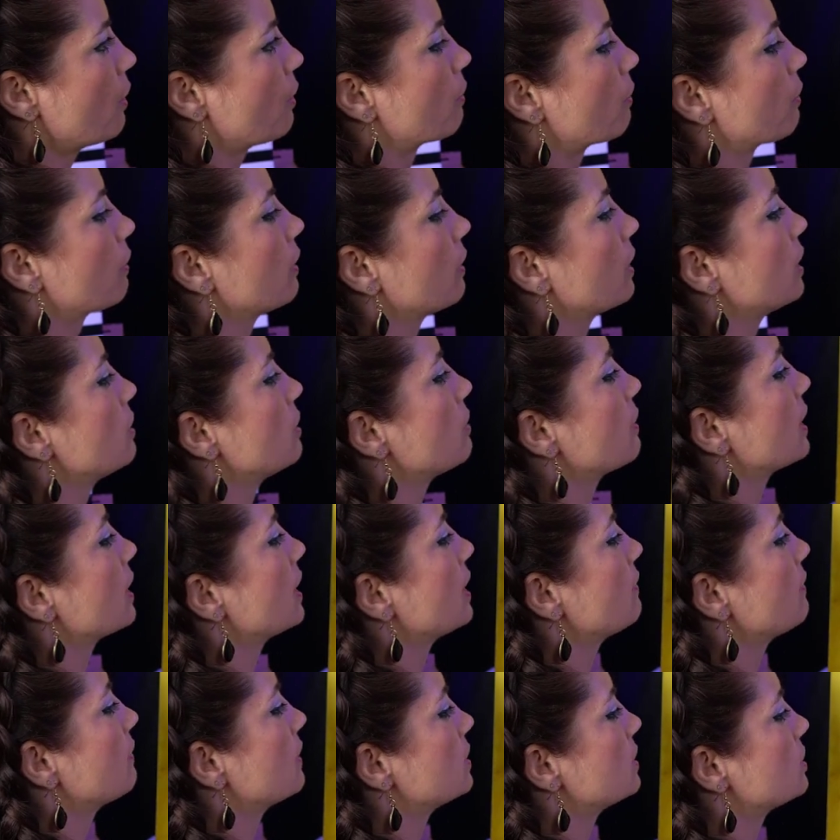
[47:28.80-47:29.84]
Or you can
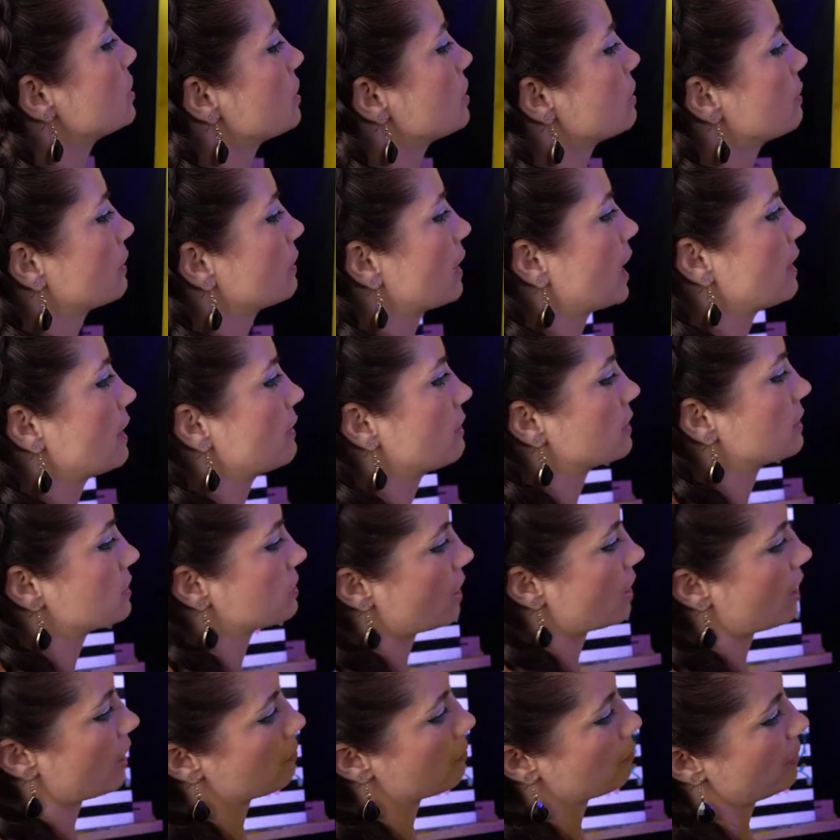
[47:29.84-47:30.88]
even do like the
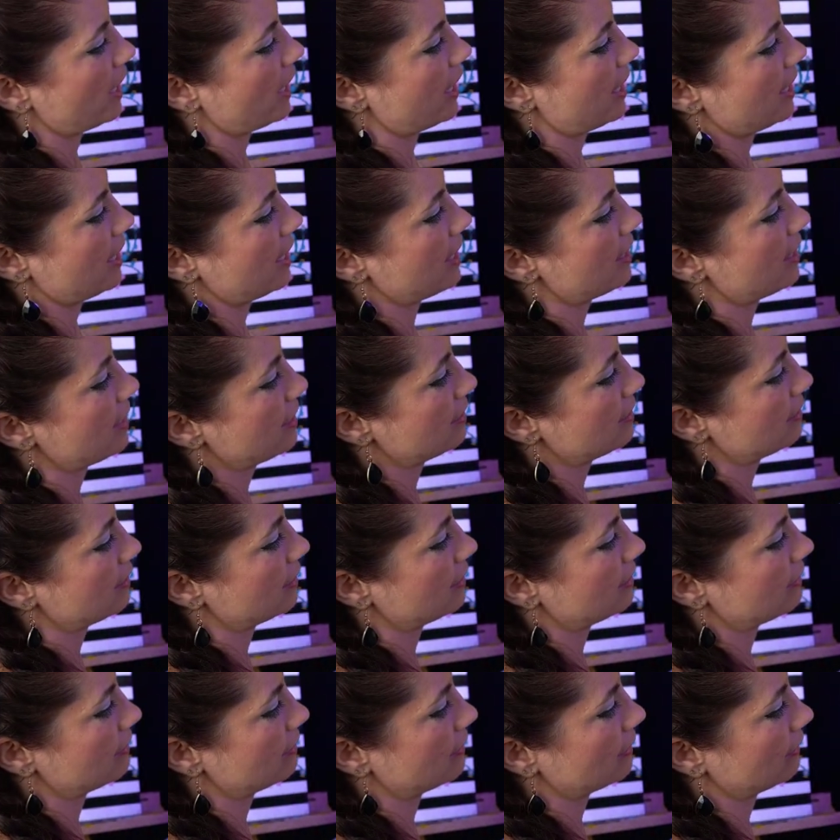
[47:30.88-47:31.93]
top
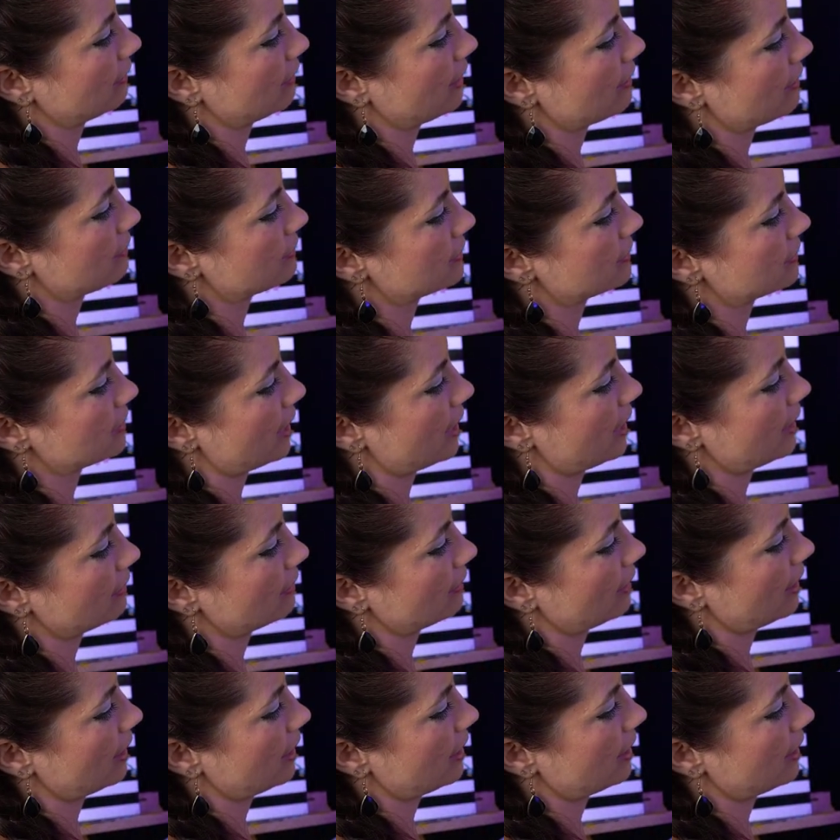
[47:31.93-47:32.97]
and the left side
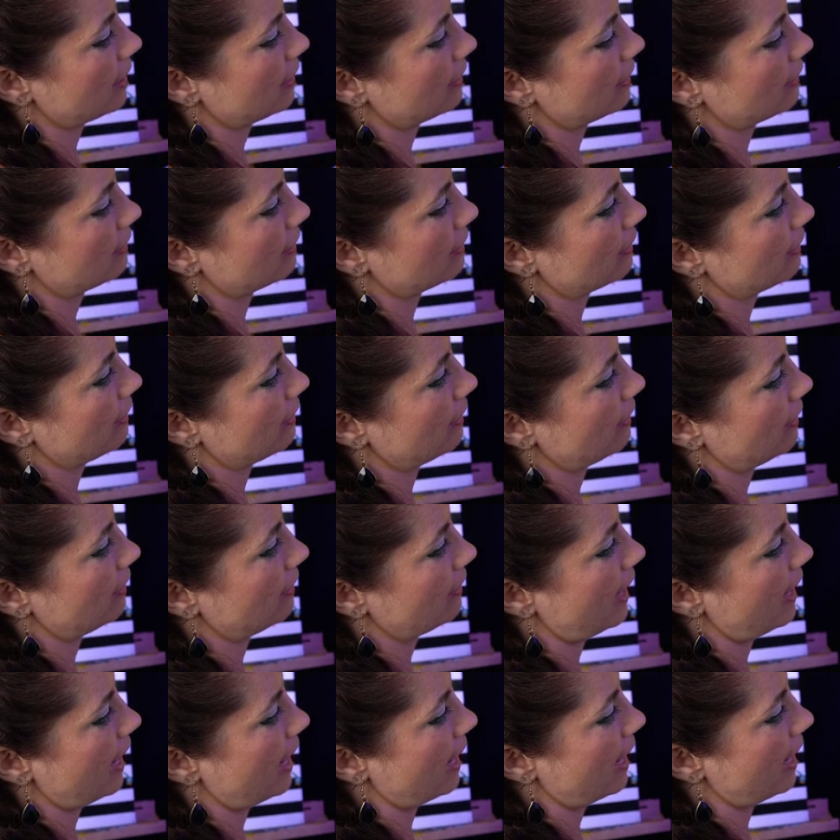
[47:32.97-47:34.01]
like
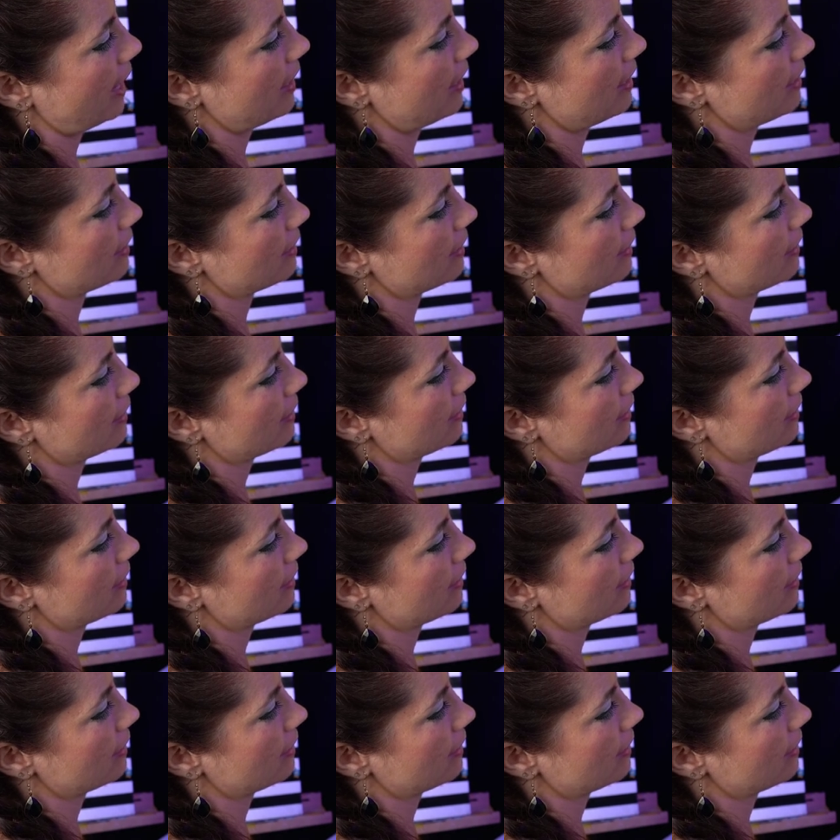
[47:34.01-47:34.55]
that.